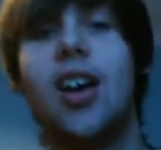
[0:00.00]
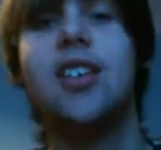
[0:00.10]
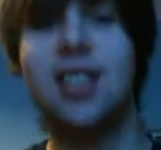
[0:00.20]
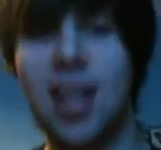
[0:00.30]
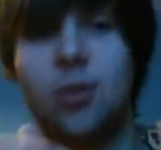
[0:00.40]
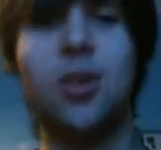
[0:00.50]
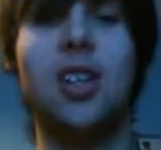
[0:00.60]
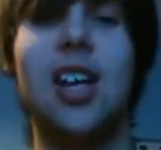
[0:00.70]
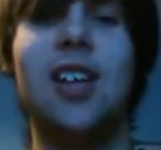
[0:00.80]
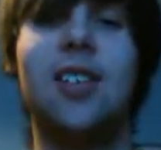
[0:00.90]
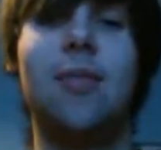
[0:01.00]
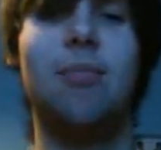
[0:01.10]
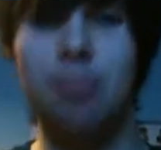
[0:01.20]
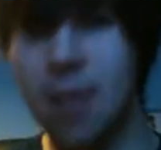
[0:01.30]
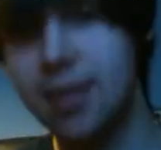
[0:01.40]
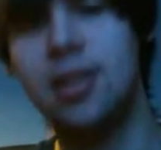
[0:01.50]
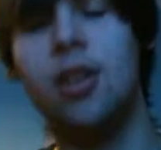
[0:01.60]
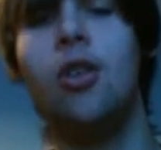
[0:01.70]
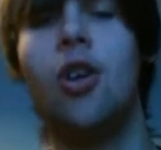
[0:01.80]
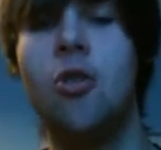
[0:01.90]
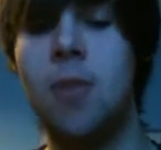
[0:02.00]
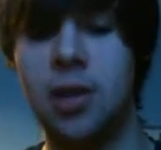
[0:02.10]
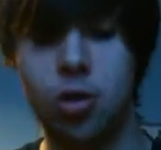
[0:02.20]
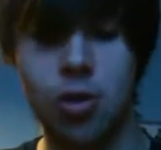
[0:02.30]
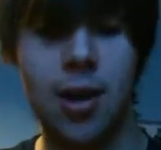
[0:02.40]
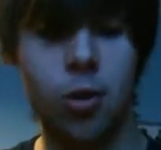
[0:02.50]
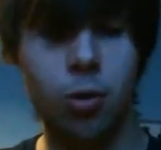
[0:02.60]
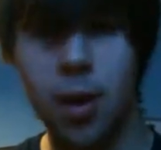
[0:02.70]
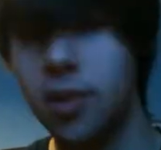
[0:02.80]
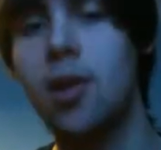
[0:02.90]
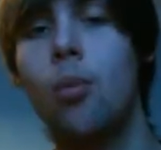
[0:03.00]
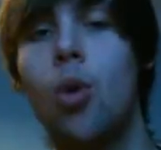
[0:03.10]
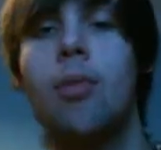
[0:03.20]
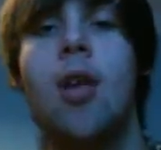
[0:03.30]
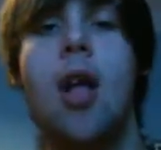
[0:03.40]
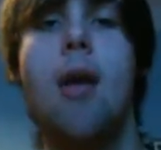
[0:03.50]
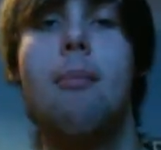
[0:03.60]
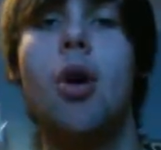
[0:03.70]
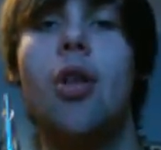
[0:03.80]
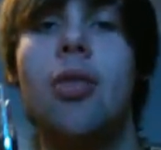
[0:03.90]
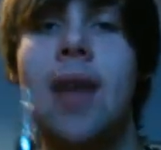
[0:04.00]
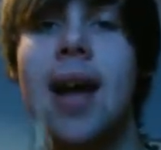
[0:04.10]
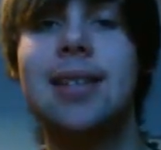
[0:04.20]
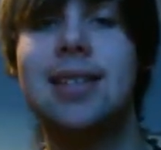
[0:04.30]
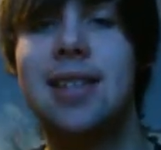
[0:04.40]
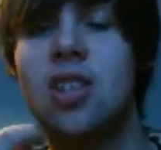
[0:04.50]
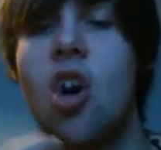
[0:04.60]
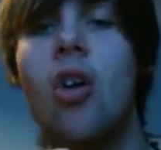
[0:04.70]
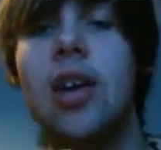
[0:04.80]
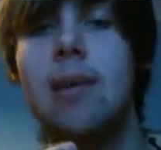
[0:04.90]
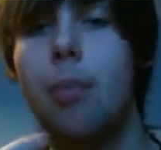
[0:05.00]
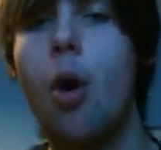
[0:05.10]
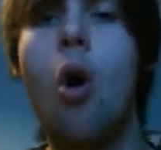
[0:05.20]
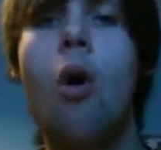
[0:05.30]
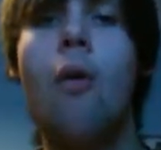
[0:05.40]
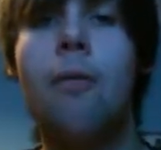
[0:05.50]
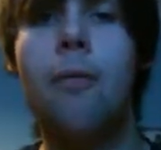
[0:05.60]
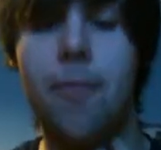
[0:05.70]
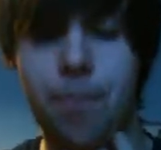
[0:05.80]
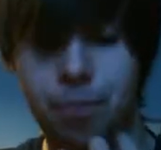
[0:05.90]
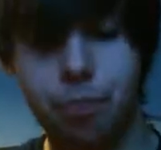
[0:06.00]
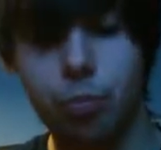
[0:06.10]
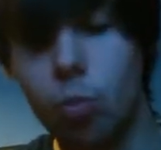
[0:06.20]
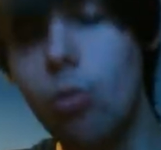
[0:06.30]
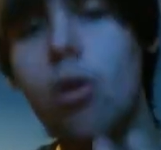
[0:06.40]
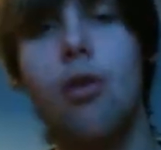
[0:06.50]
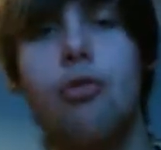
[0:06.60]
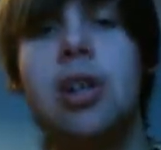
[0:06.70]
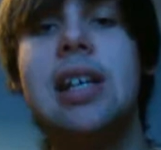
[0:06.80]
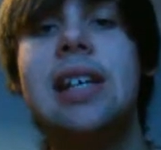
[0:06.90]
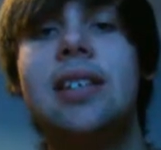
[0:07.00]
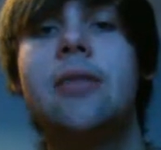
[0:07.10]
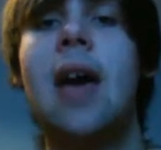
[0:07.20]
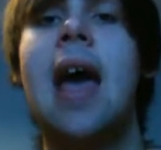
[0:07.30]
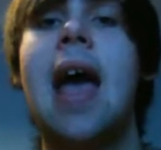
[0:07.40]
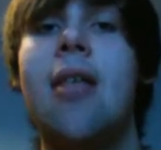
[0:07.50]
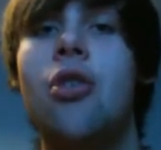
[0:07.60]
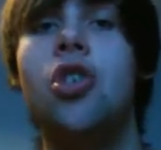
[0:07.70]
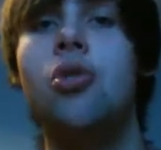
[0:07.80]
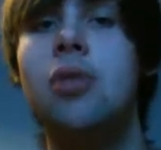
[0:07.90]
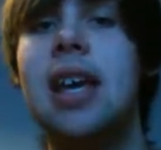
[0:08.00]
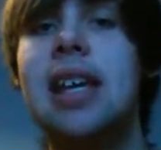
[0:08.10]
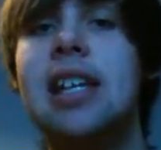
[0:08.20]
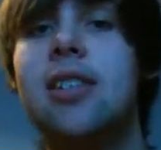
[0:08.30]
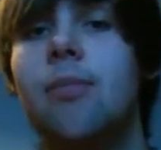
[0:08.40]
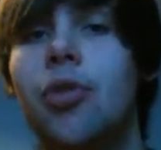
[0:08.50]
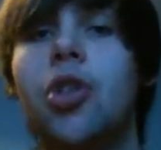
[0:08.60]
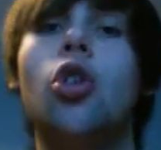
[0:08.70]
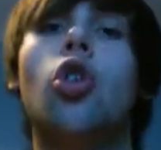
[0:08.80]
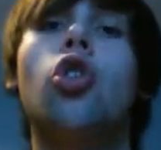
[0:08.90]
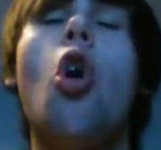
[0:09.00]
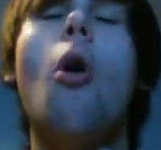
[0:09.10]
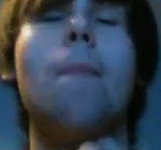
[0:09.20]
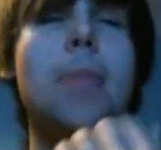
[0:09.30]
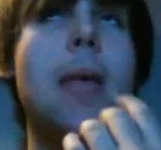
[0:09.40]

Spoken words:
So that's what it is. It makes it look like you're being strangled by someone, but that's the type of release of air that you need. So you're not